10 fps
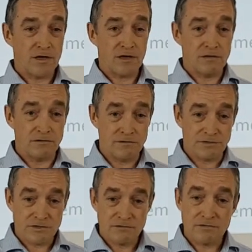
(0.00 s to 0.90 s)

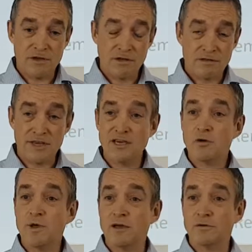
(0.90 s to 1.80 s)
and
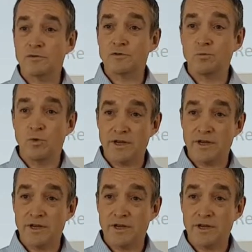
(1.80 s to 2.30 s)
think about